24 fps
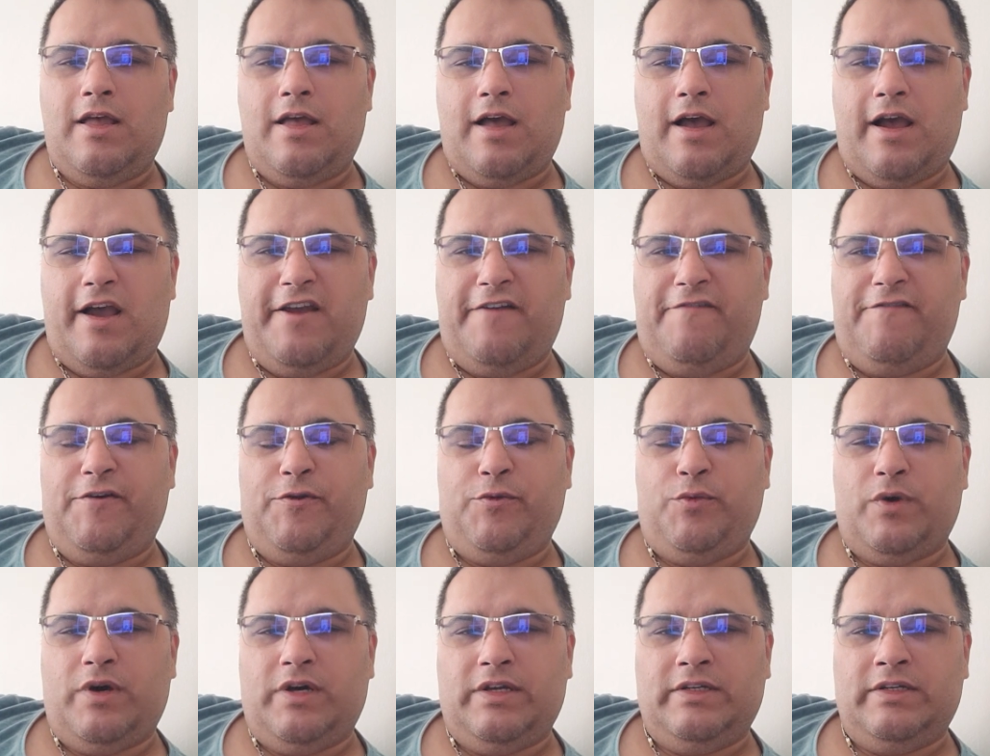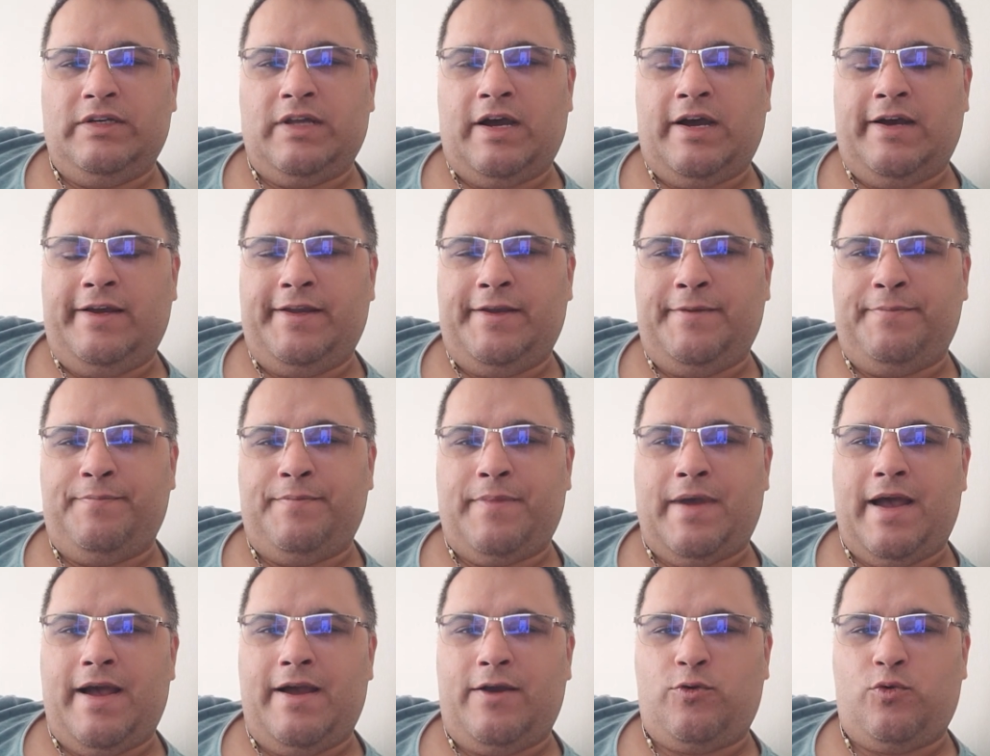Hi everyone, I am
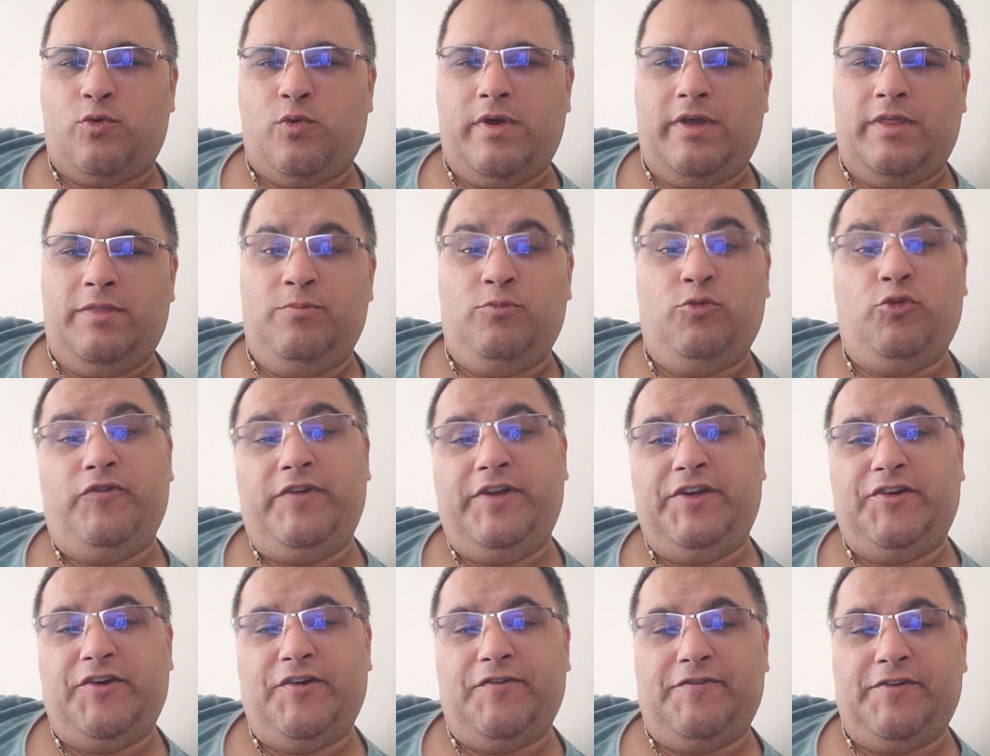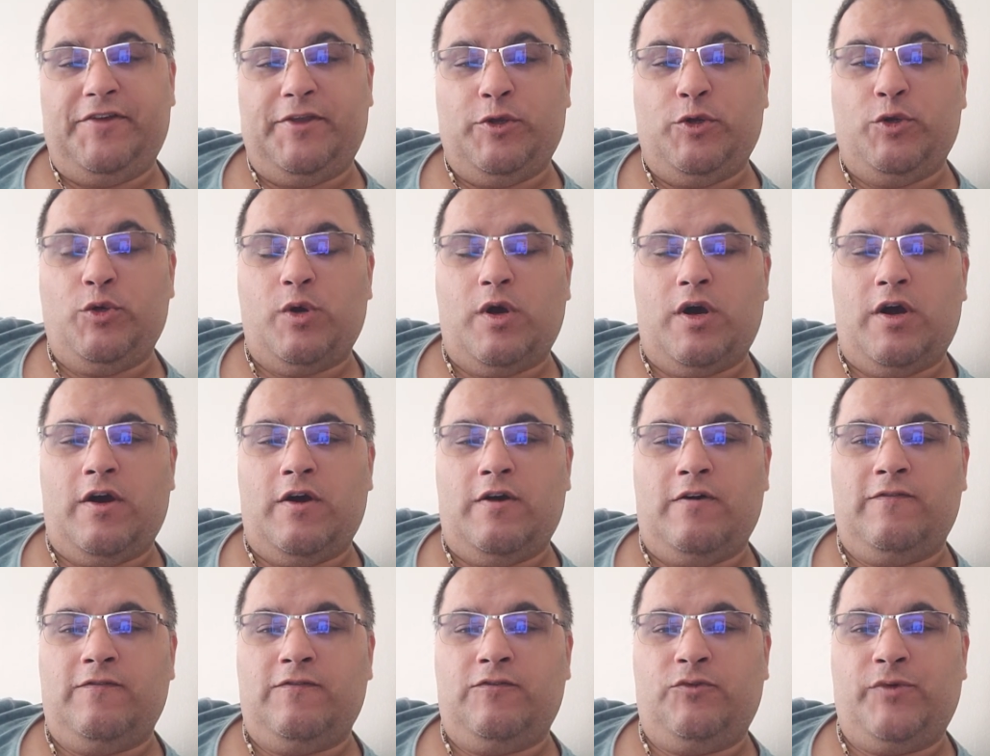back with movie review
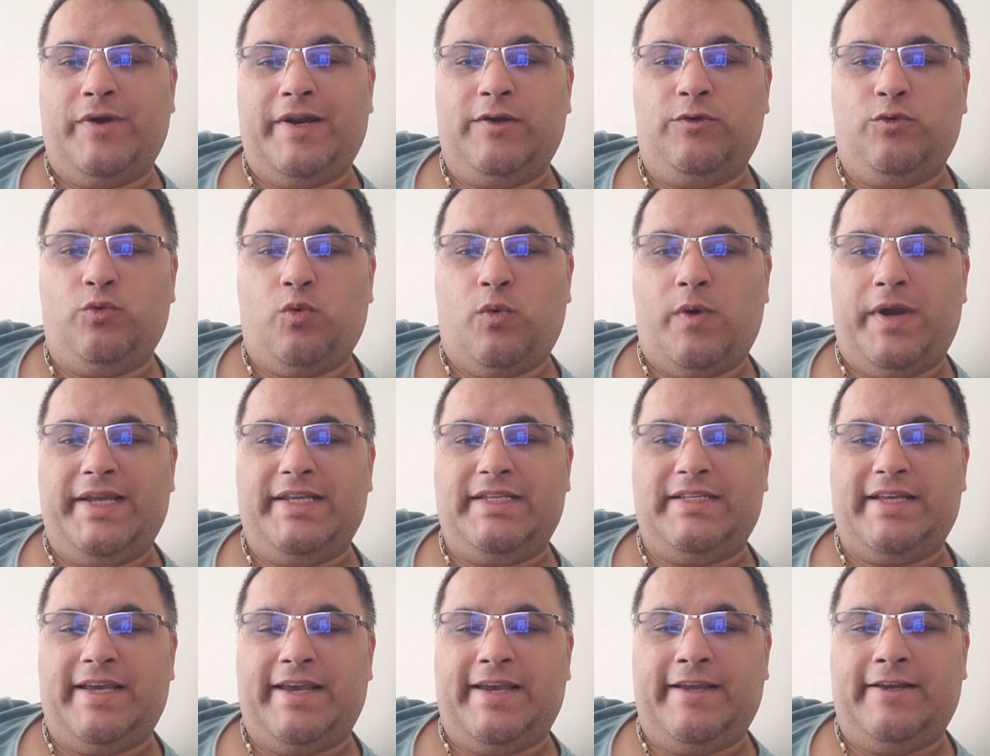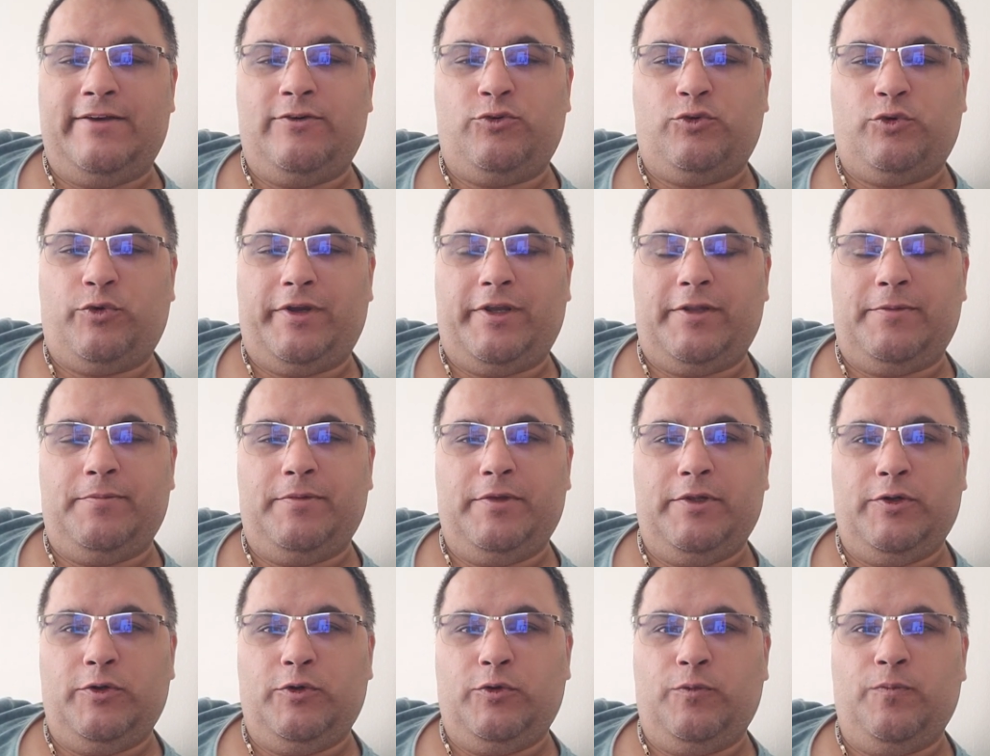of Red, White, and Royal
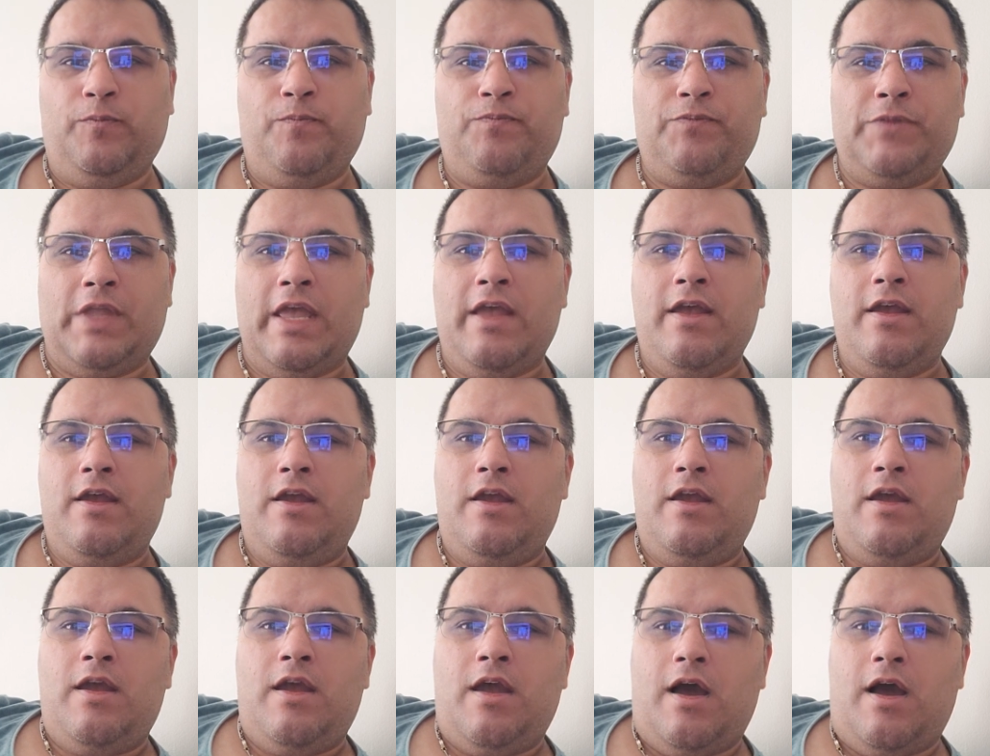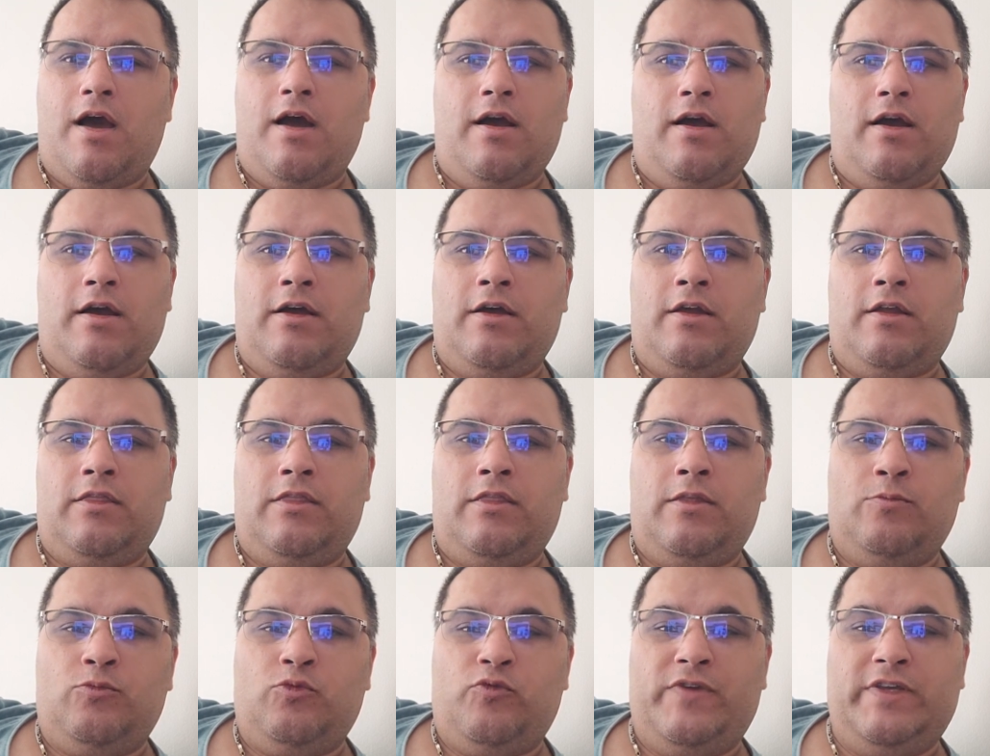Blue.
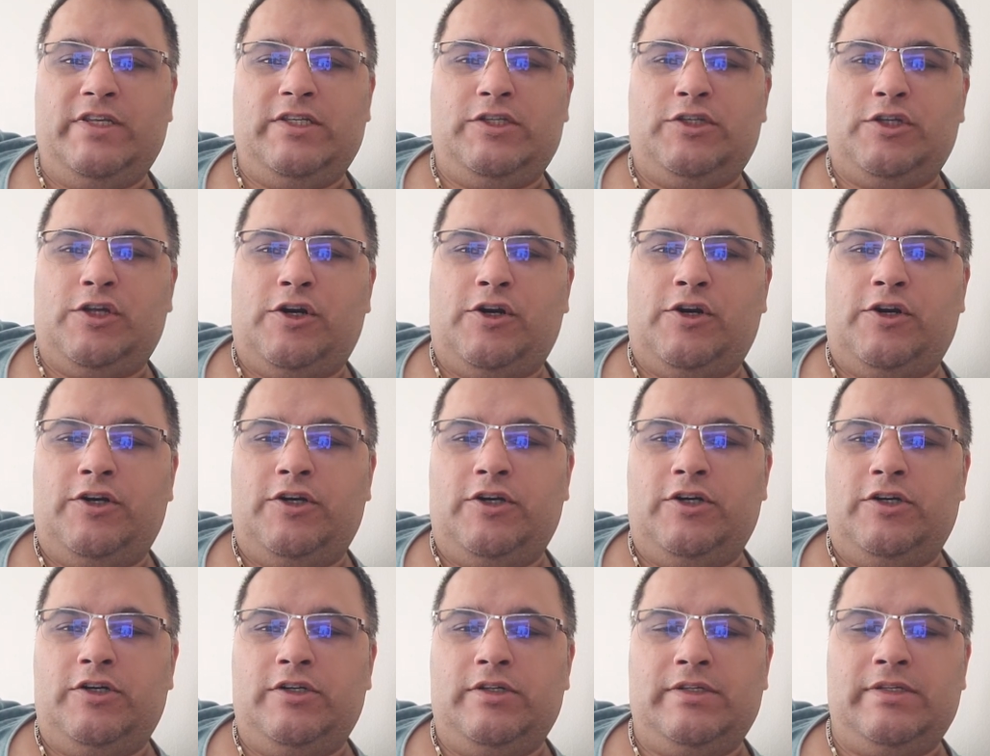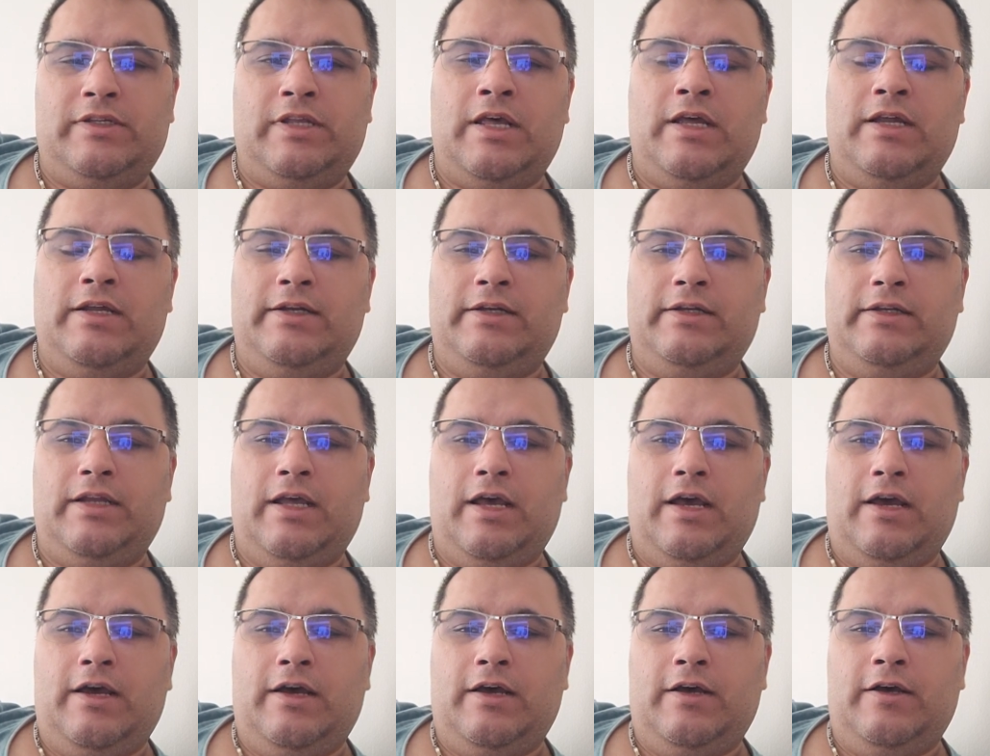The movie stars
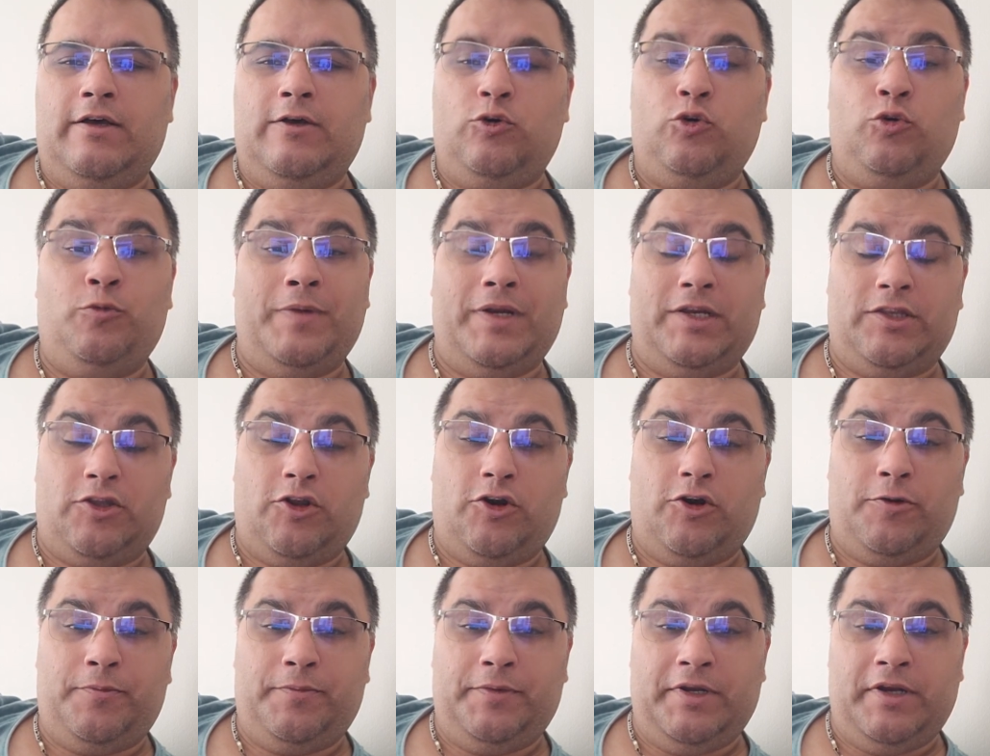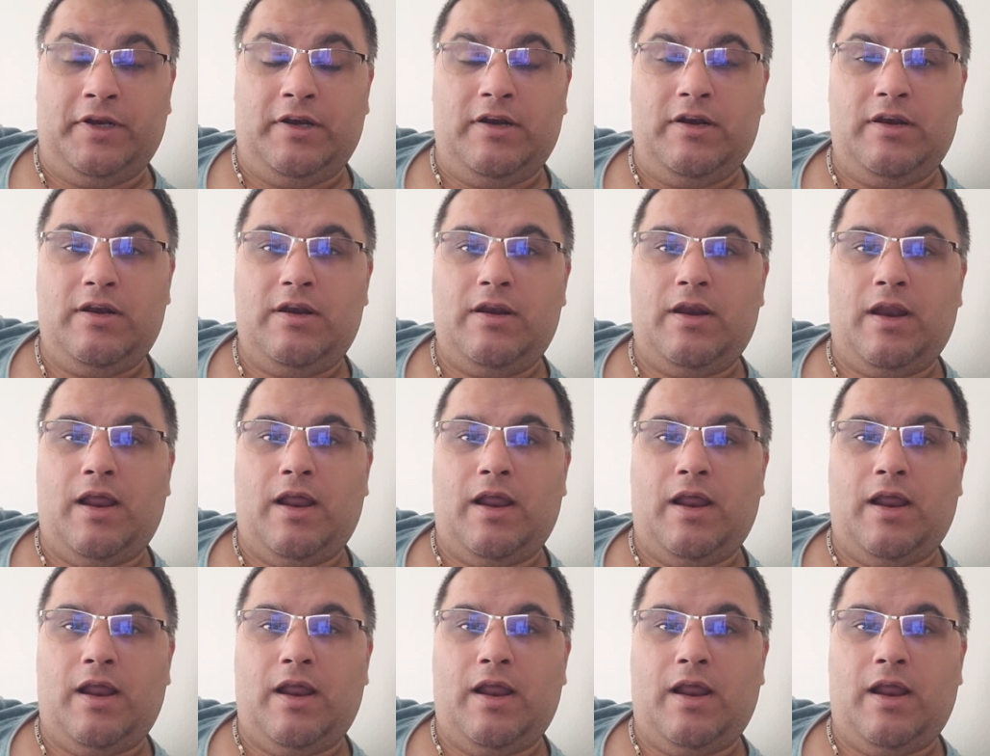Uma Thurman,